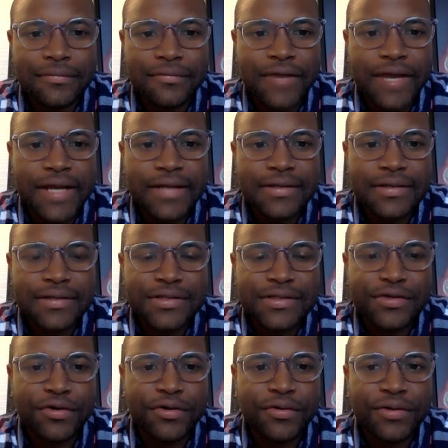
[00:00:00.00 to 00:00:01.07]
Right?
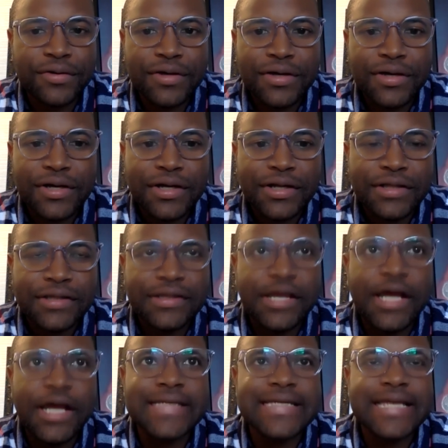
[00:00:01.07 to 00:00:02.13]
So
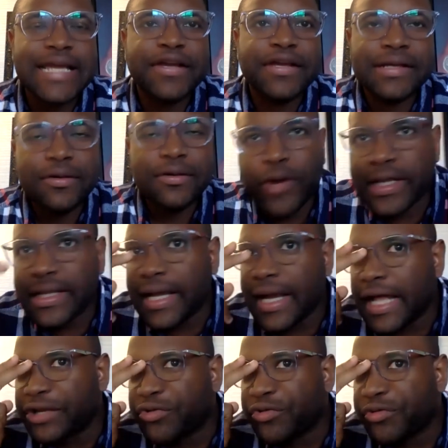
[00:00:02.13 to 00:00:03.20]
God doesn't, when
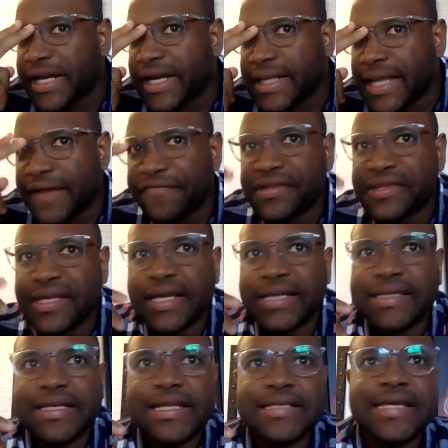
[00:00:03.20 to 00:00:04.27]
God created everything, he
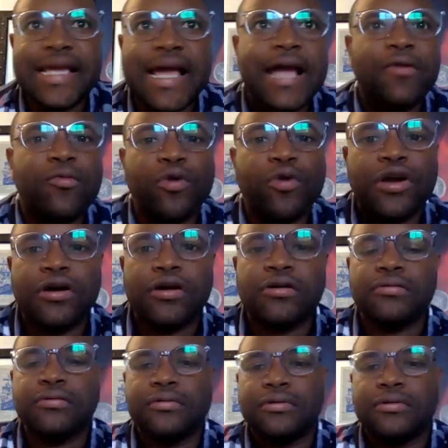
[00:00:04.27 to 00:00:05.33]
didn't say, I
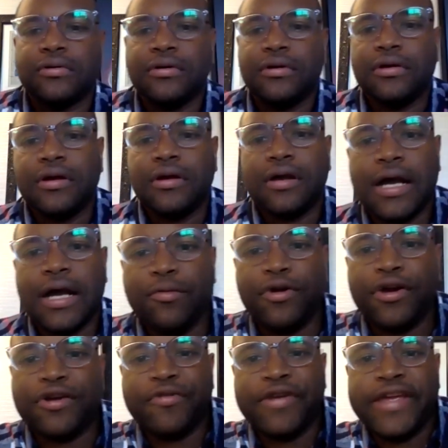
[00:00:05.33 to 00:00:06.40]
will
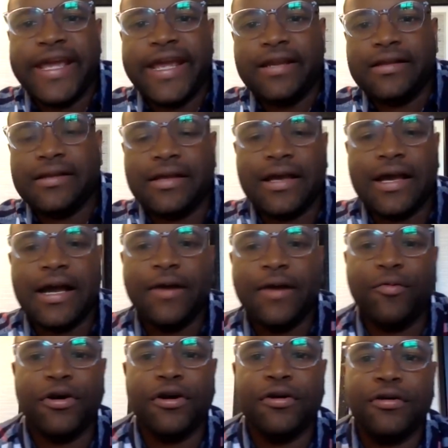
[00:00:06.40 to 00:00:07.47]
hopefully
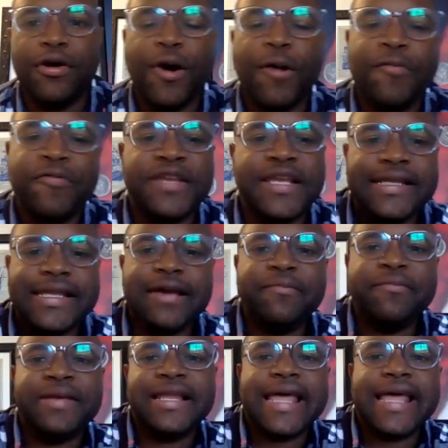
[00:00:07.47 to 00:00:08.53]
there will
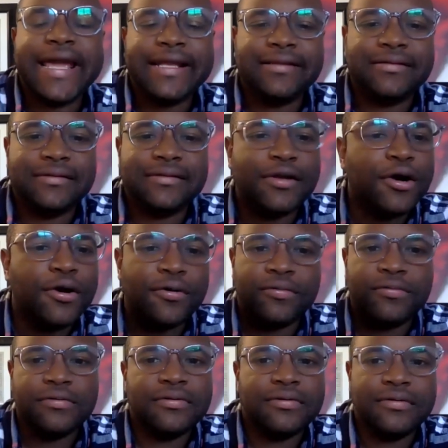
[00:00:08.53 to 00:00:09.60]
be light. No,
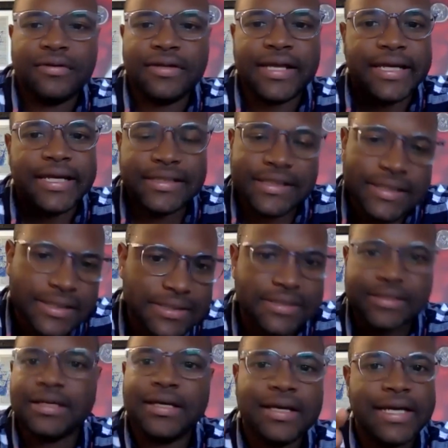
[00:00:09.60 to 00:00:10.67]
like
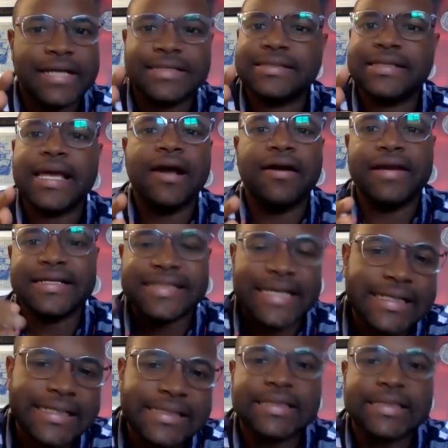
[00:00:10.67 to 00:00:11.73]
just, it's now, it's
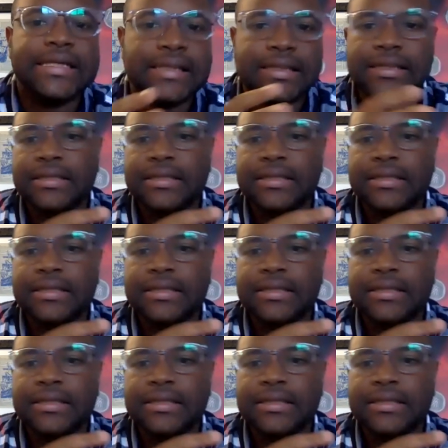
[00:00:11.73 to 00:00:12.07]
instant.